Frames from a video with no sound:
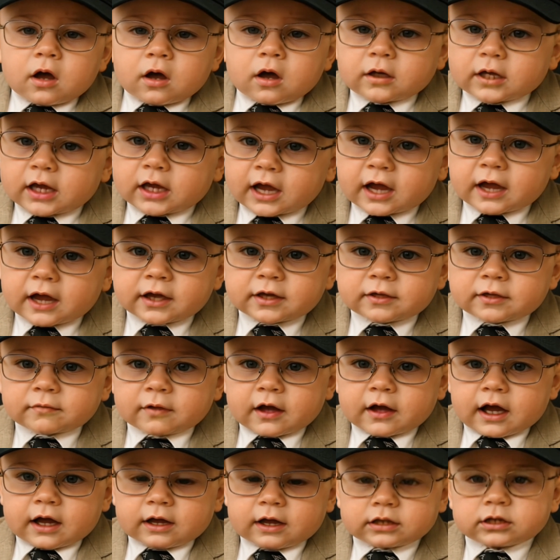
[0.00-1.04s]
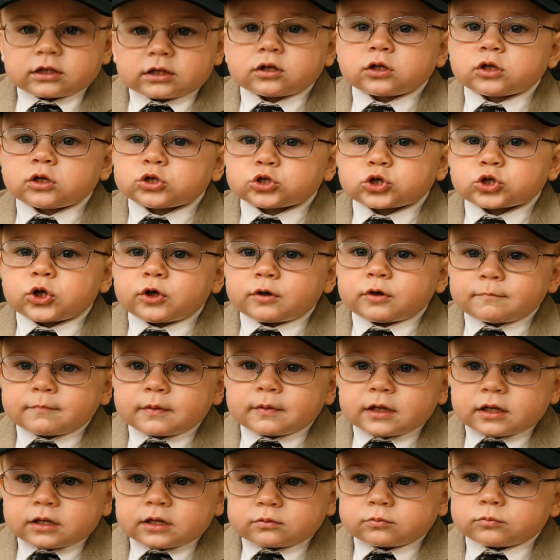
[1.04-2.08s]
the contract shall
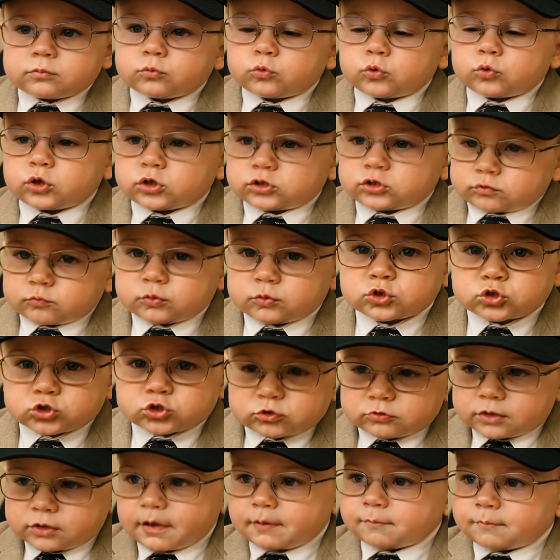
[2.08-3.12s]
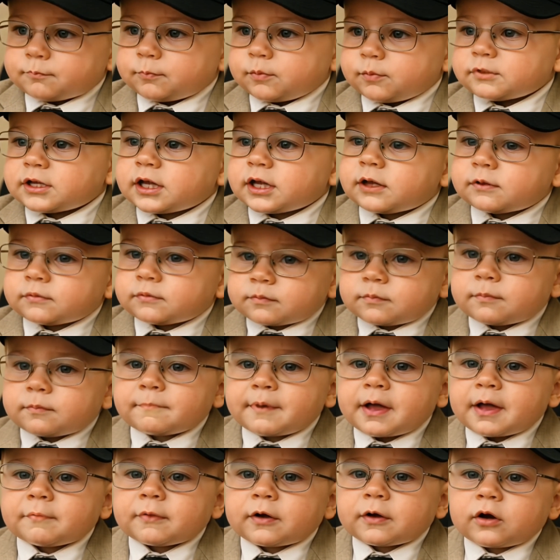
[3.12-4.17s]
be enforced most favorably in
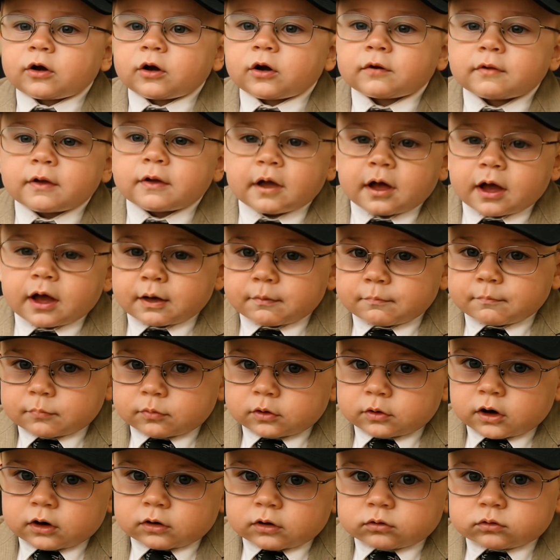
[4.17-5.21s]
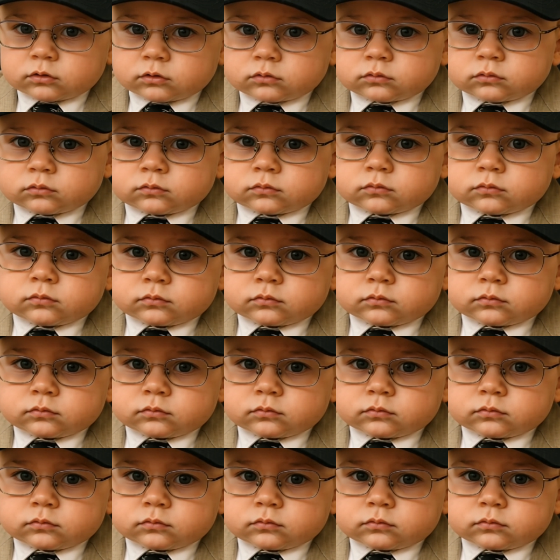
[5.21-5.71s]
favor of the non-preparer.